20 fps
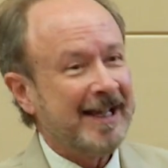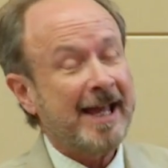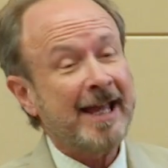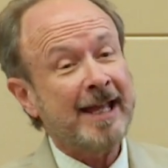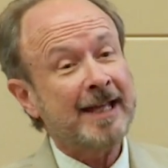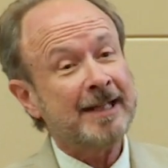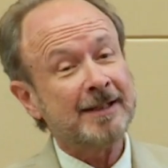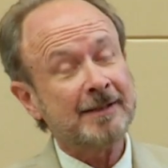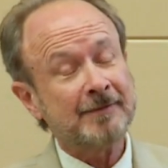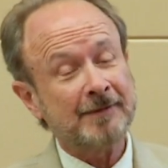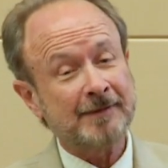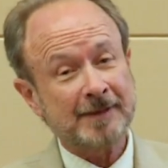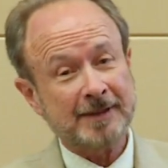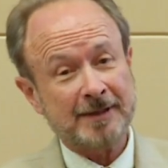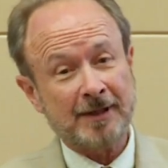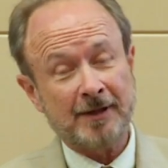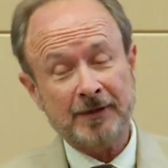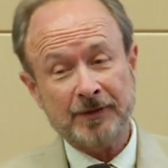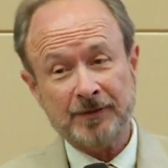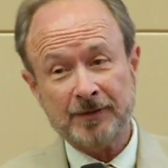And it
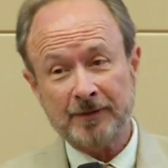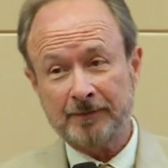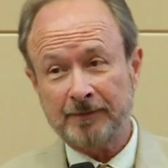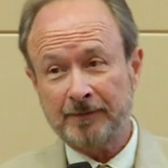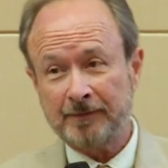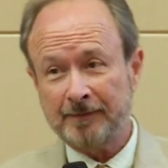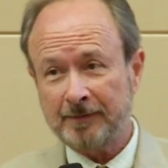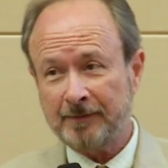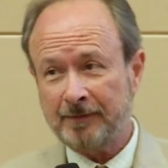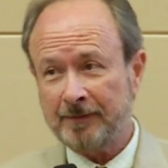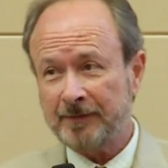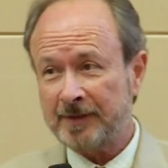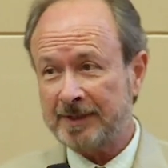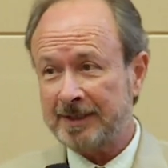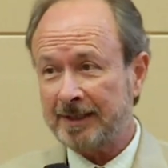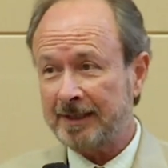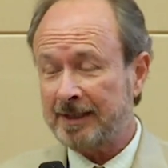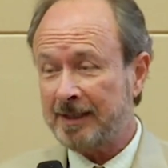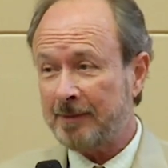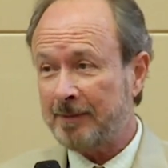was also
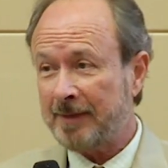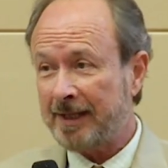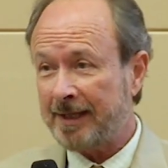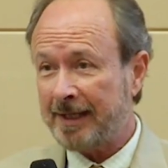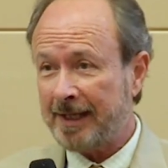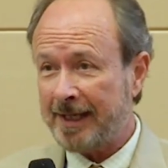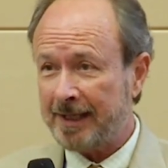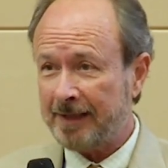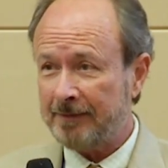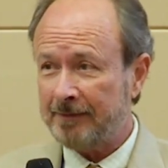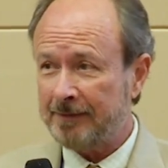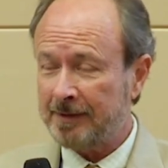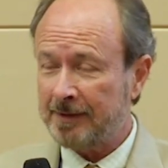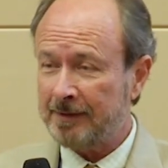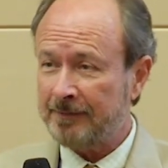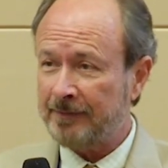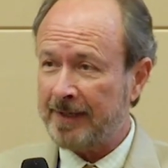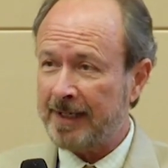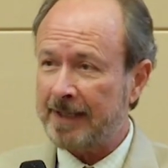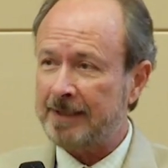facilitated by
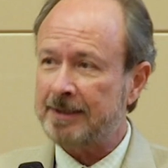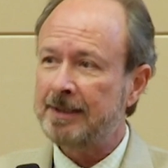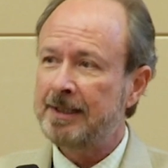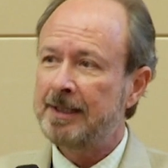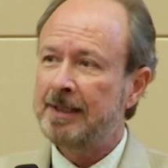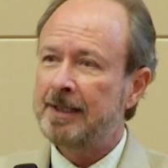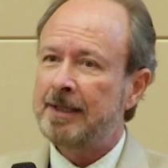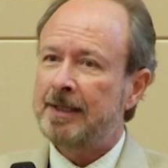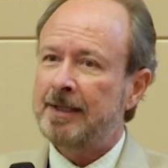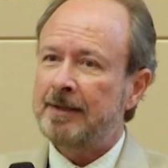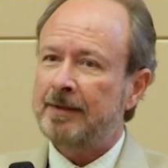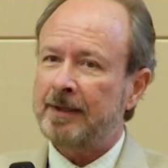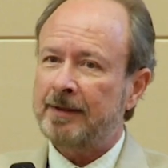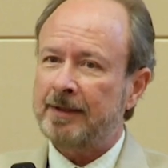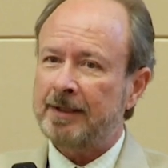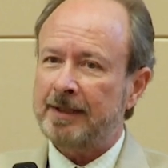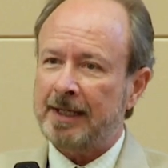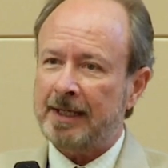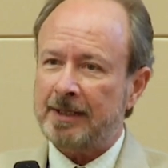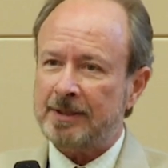the fact that
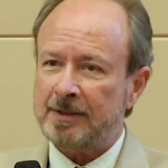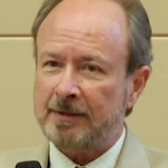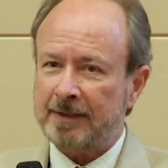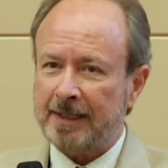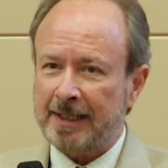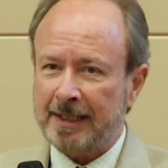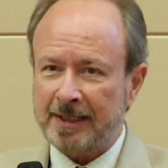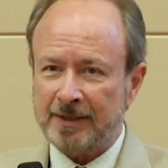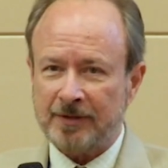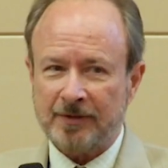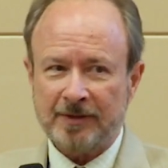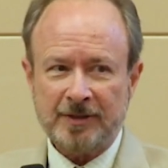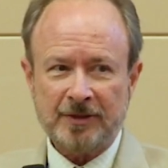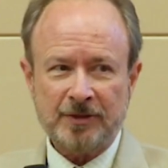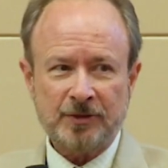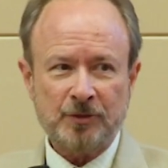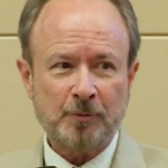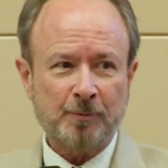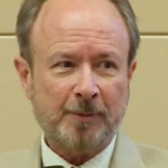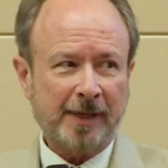the National Cancer
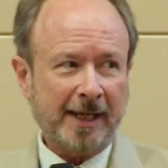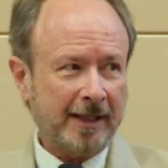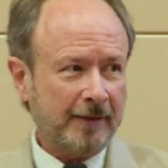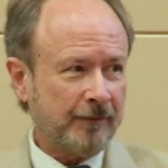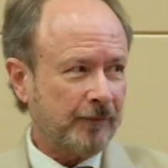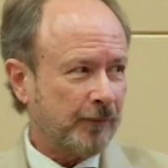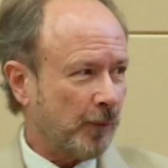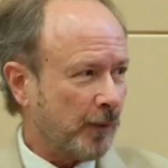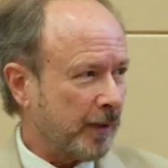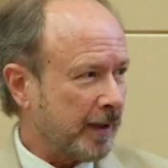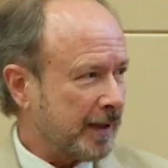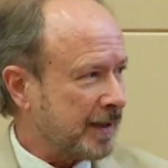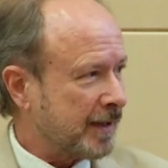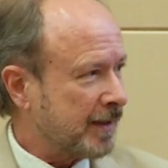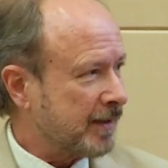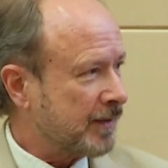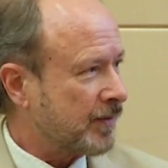Institute paid for it.